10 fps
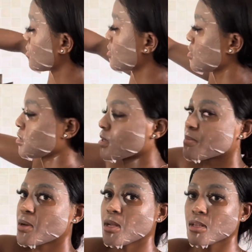these are
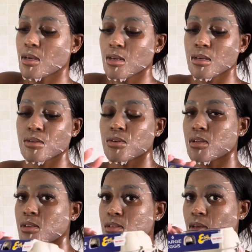pancake
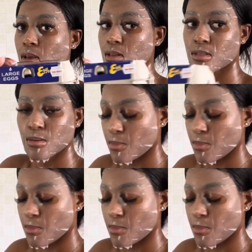ingredients. I added some